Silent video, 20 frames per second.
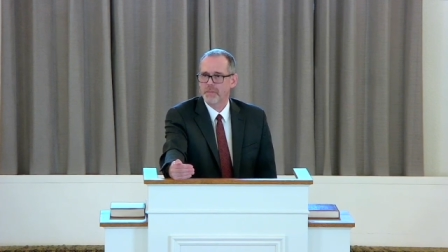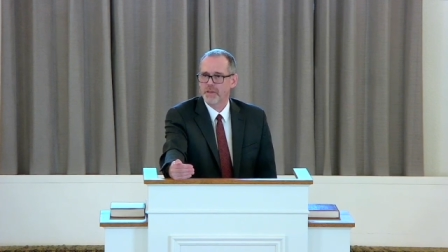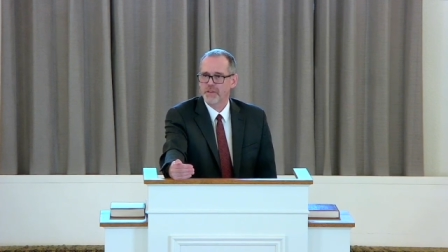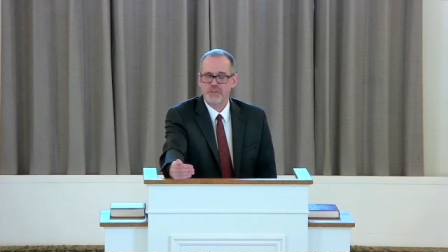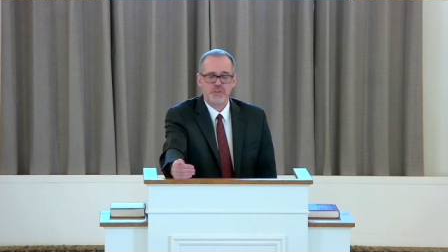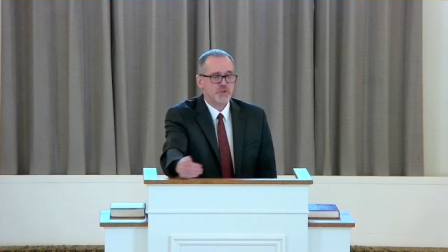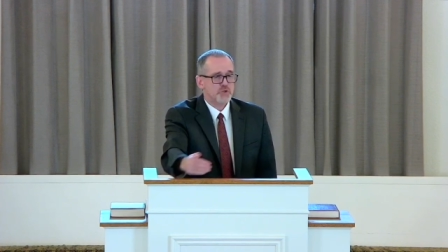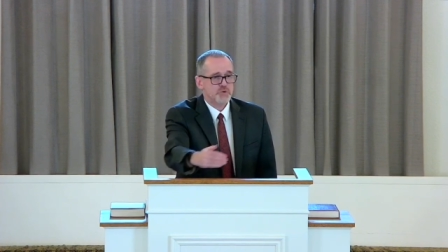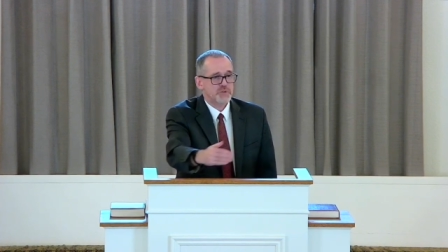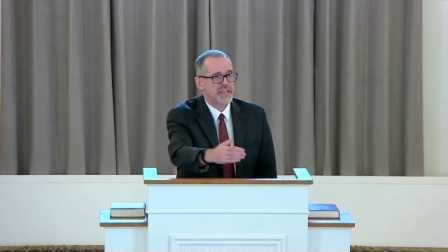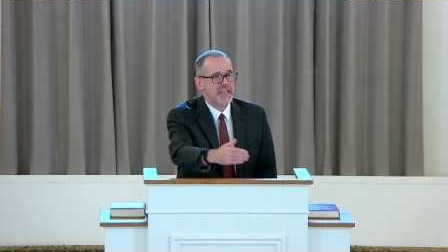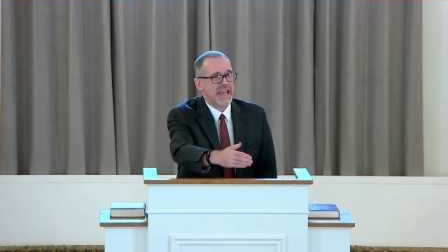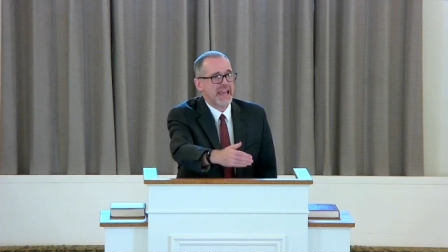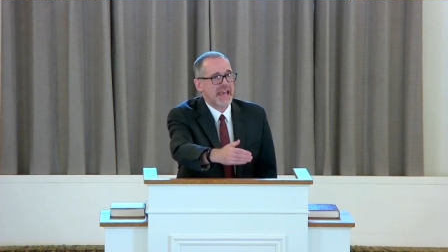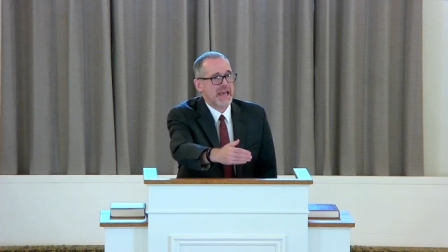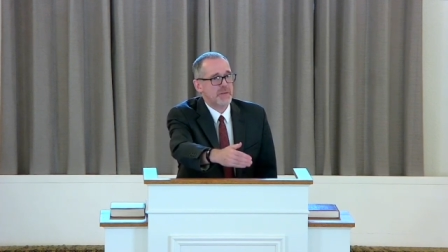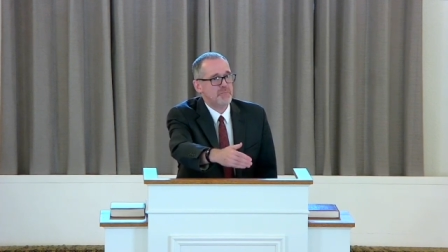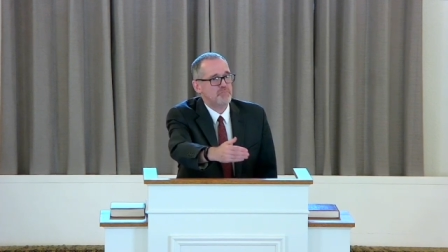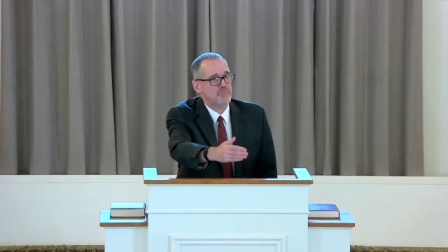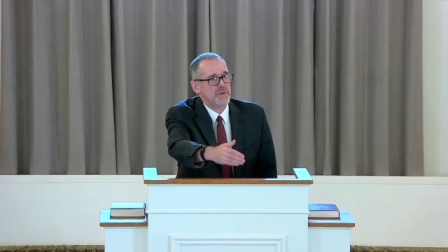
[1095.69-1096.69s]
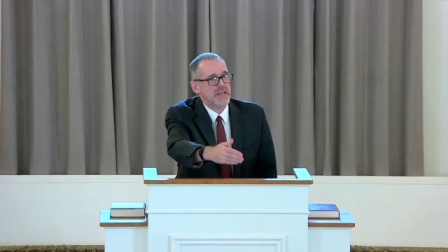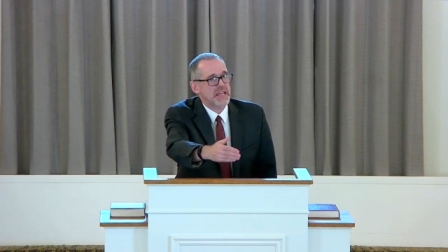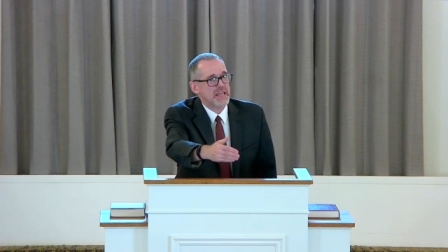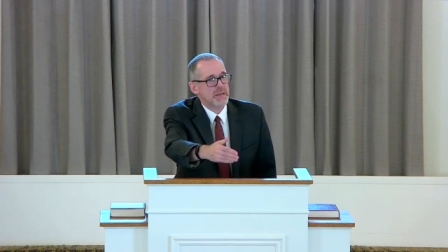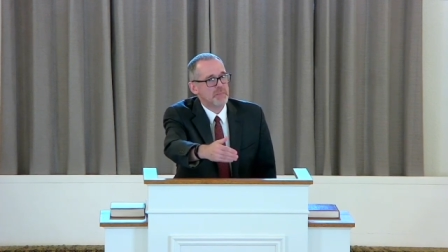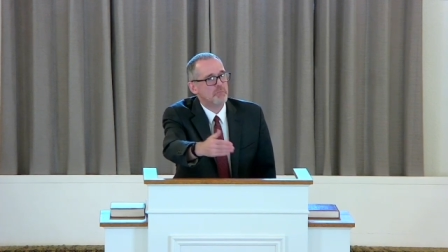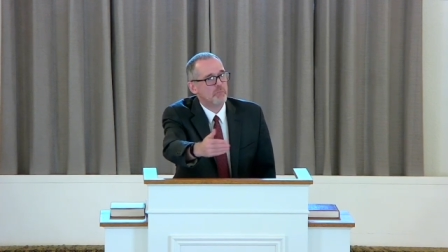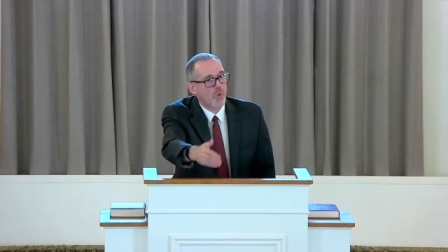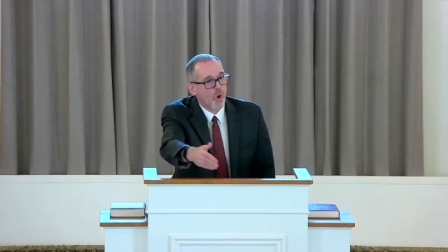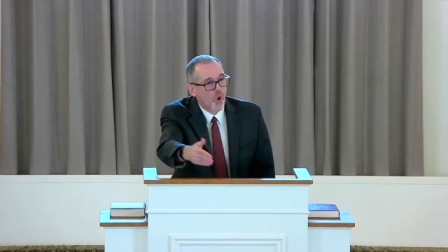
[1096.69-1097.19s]
You can't be
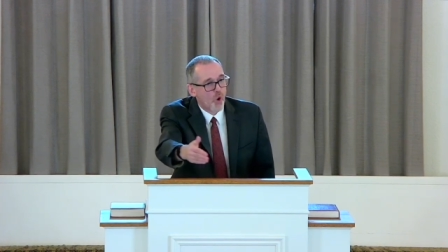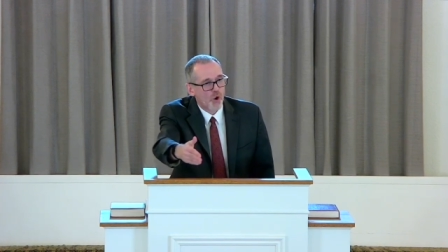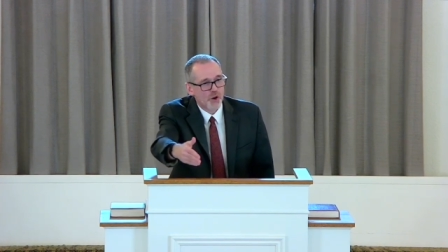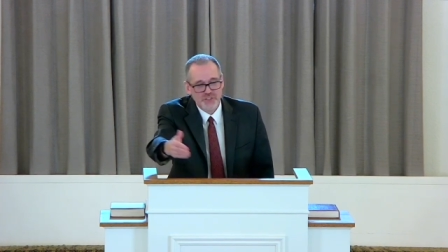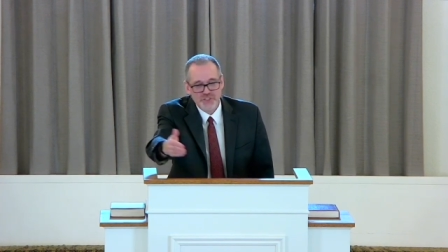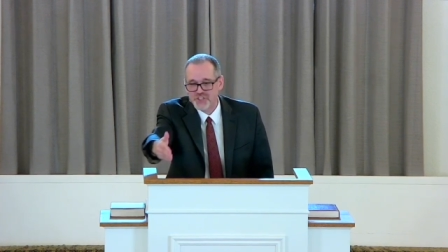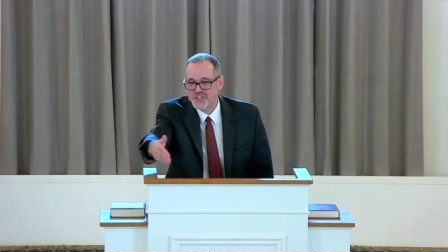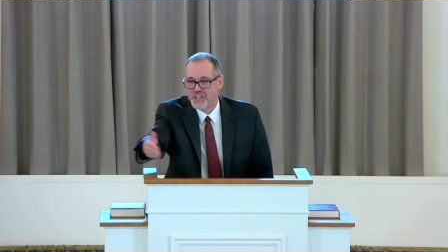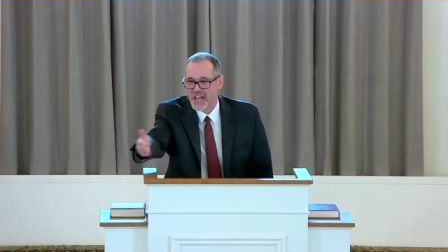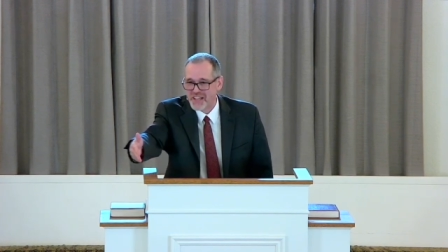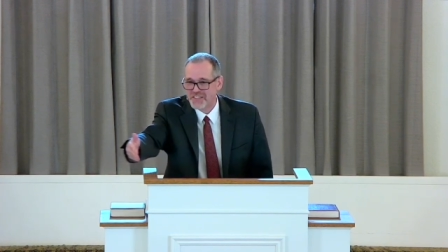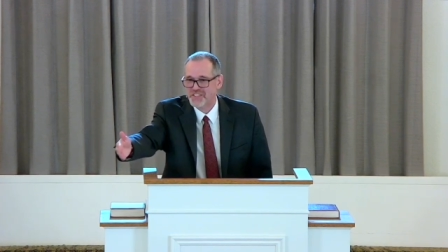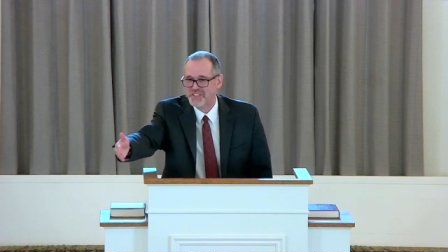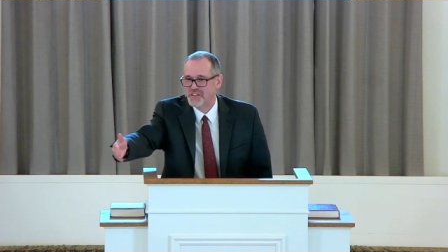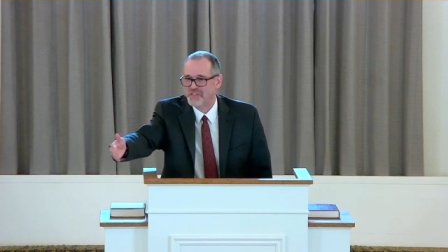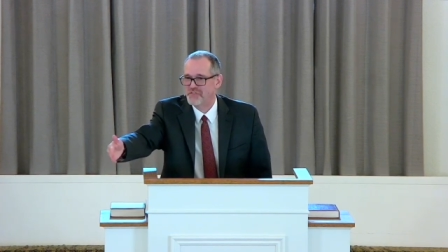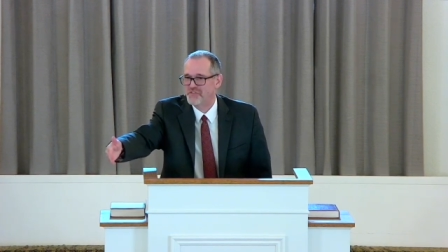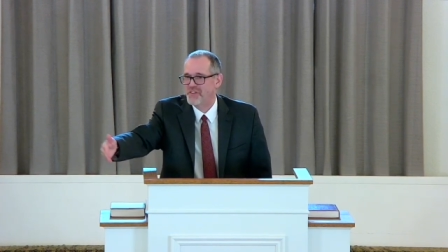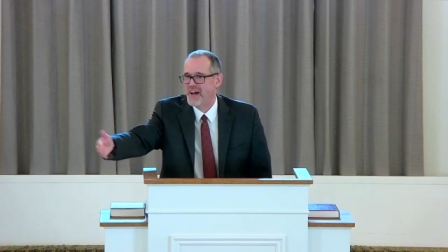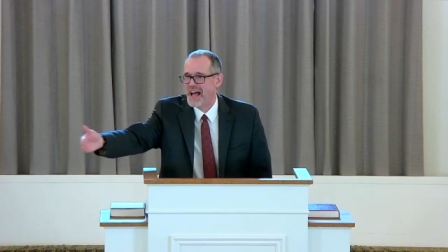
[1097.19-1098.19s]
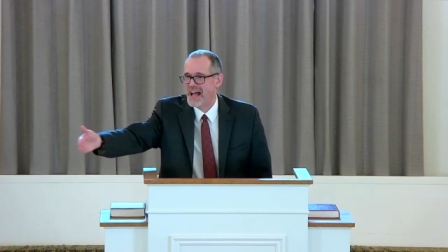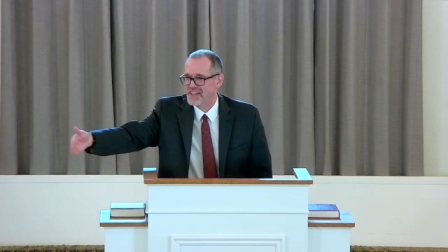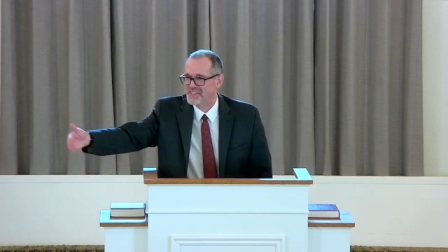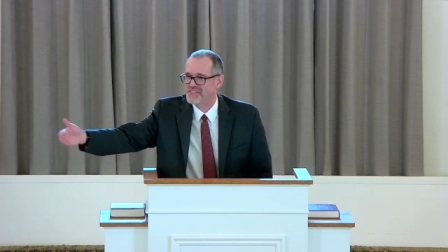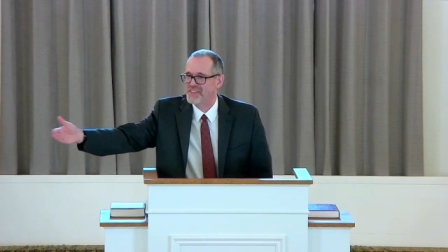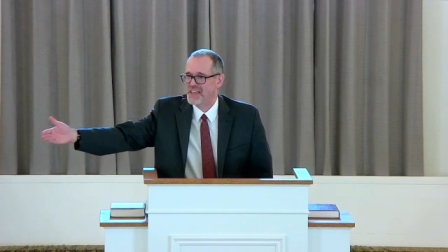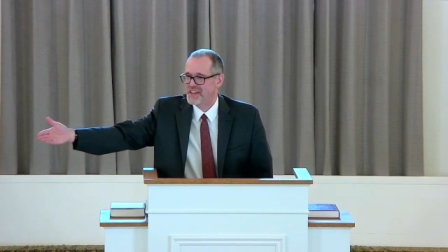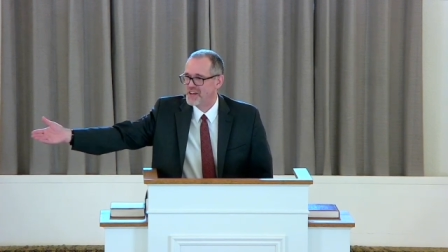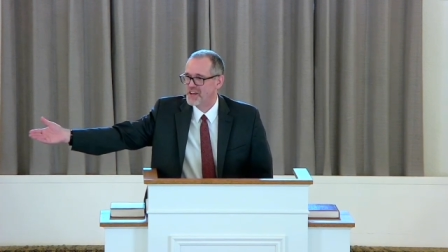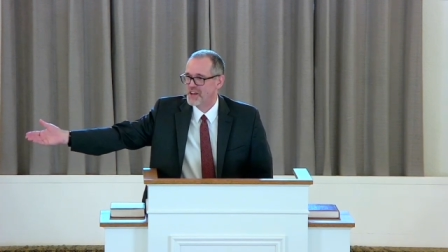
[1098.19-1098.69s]
more justified
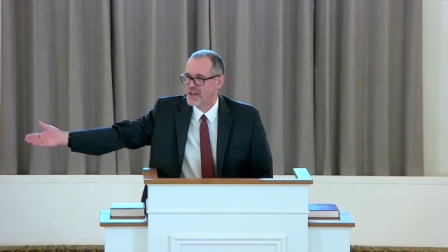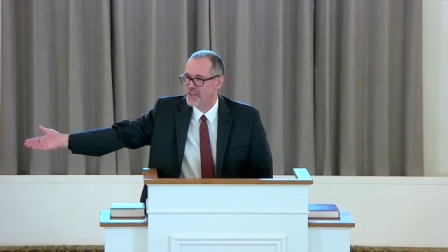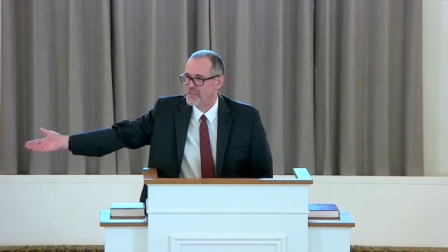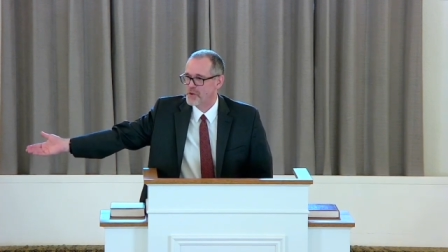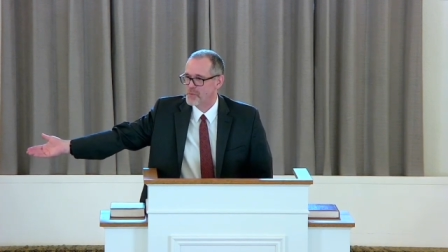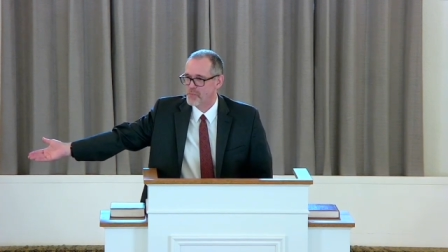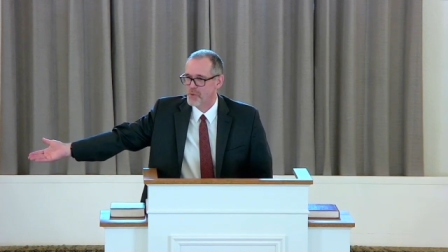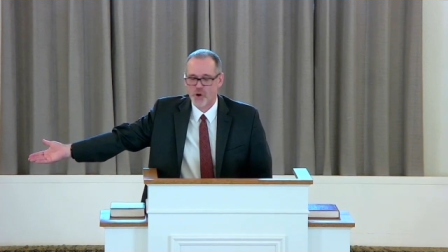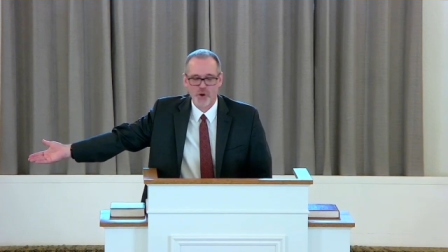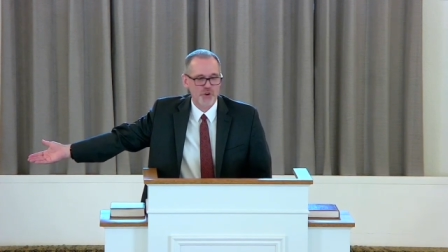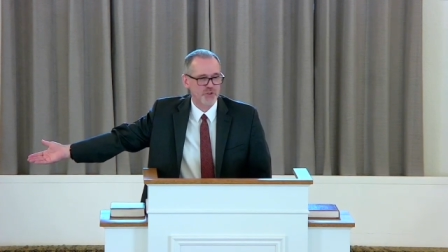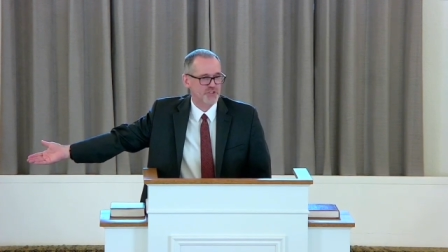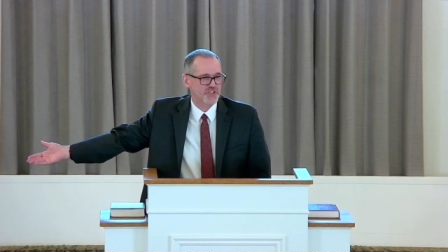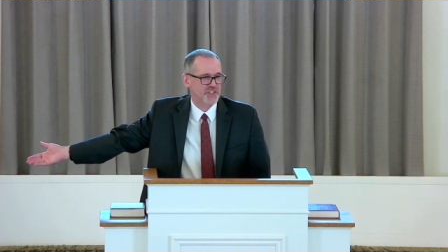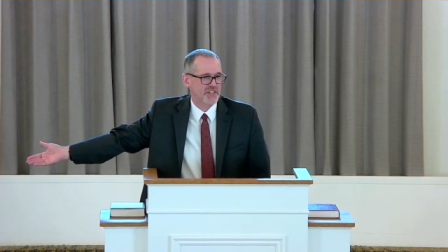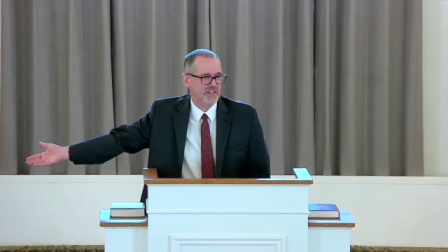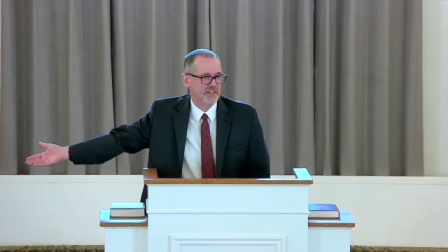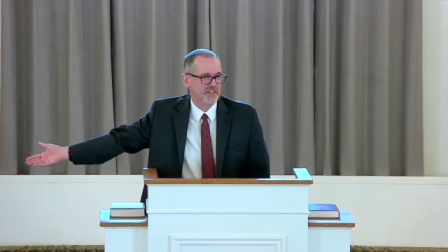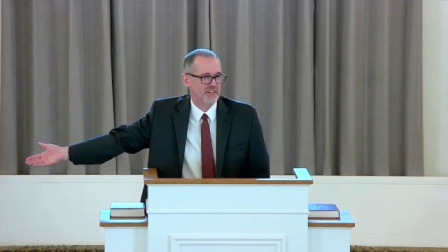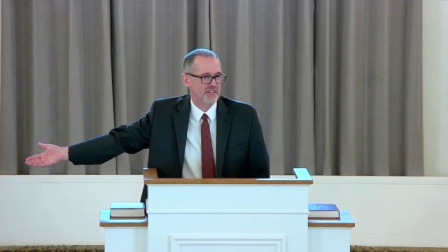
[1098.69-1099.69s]
than another person.